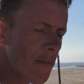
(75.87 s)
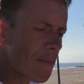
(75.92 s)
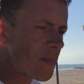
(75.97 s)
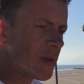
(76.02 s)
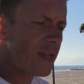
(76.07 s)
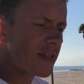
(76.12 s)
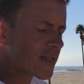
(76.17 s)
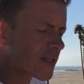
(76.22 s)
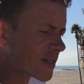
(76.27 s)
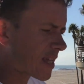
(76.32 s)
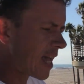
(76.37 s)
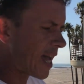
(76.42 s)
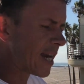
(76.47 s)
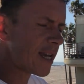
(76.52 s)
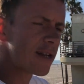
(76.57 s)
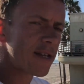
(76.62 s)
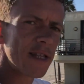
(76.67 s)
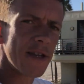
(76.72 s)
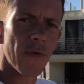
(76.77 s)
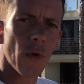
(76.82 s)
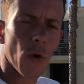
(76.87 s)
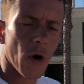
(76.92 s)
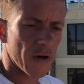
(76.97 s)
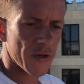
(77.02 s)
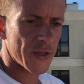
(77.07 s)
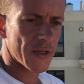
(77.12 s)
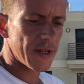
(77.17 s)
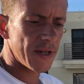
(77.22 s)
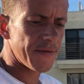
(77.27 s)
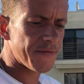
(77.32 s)
is getting
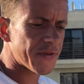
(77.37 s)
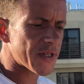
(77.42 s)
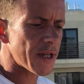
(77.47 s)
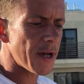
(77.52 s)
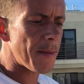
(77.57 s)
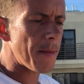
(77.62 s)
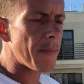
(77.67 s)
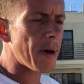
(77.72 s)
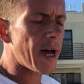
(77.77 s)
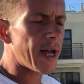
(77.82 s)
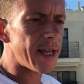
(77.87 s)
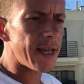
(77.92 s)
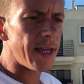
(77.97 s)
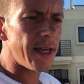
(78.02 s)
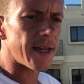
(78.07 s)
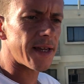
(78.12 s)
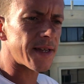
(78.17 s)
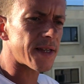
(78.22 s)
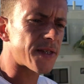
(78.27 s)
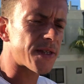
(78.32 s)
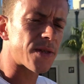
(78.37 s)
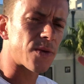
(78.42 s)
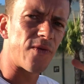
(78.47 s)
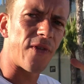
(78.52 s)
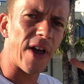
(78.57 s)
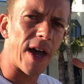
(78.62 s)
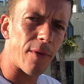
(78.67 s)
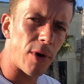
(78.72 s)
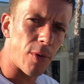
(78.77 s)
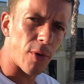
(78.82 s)
divorced, if somebody is
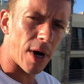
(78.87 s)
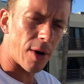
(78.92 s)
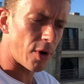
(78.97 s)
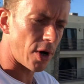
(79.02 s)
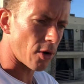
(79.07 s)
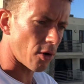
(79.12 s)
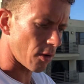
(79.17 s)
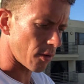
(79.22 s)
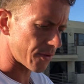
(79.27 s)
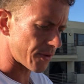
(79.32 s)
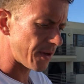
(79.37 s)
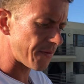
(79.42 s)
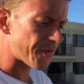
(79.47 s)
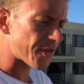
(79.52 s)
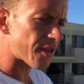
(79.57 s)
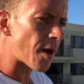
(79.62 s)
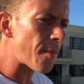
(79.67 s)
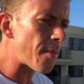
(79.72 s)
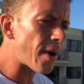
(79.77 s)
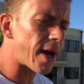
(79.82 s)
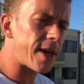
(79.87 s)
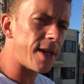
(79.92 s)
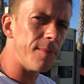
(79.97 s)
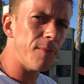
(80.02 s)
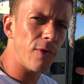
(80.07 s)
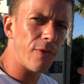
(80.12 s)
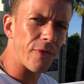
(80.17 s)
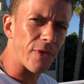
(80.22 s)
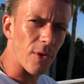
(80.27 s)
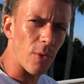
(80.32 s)
very, very old, if somebody
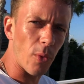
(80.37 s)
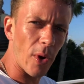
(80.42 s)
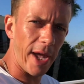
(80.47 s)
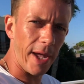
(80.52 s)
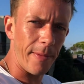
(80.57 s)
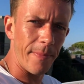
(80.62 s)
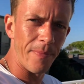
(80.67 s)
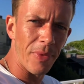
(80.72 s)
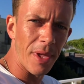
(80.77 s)
moves away,